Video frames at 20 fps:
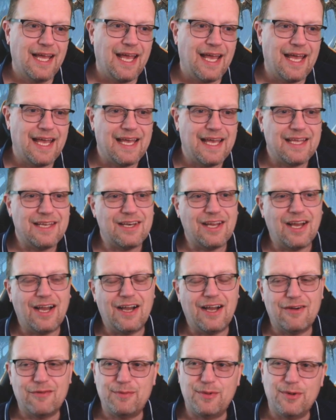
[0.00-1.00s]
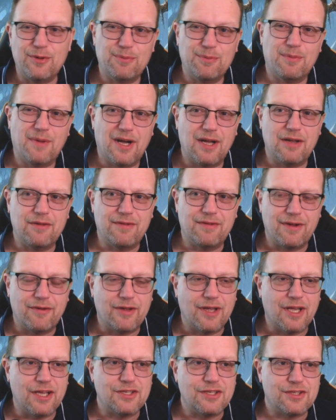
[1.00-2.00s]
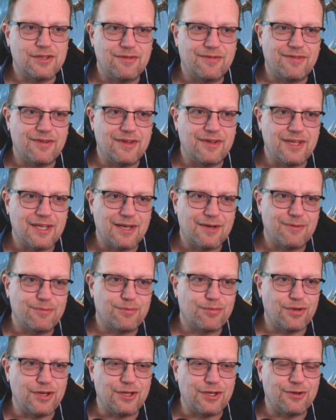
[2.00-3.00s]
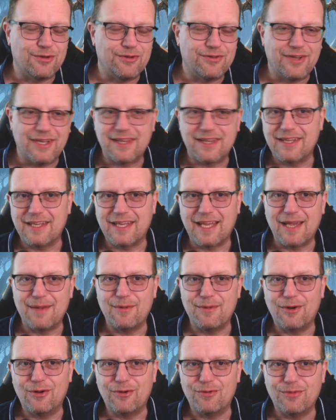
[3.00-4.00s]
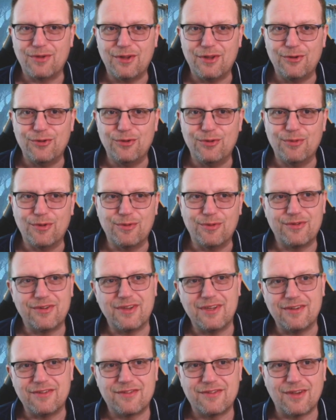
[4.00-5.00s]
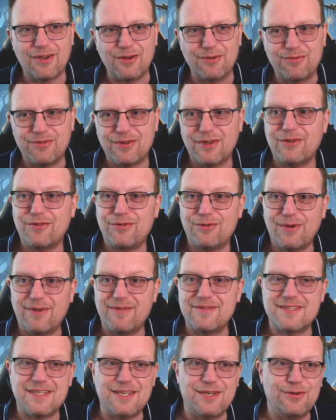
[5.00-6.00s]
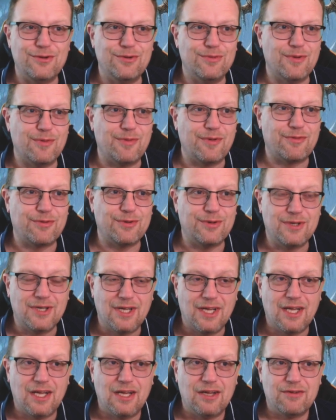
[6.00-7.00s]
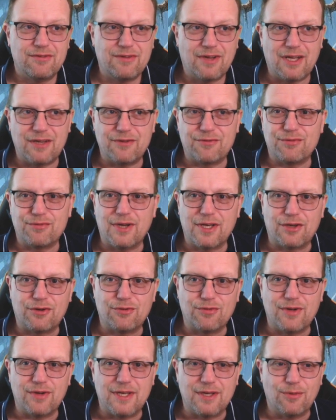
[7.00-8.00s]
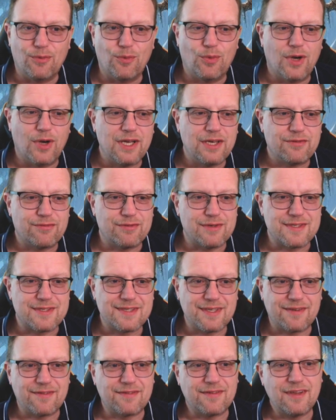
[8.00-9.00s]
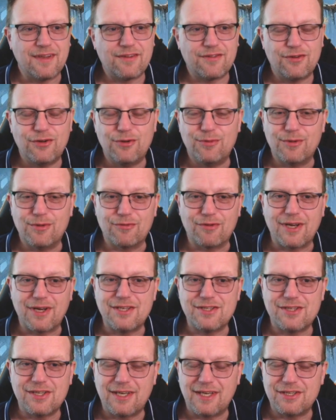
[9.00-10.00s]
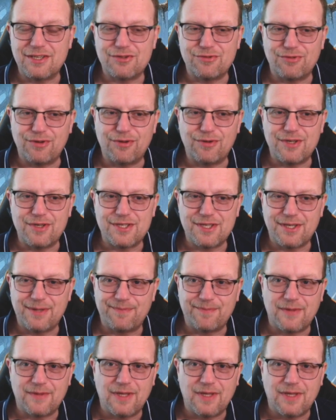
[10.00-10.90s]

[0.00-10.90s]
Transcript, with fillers: and I've built my variation of the um, pre-con deck that came along with it Yuma was in. So for those of you who haven't seen Yuma before, 5 red, green and white for 6-6 human ranger, legendary creature.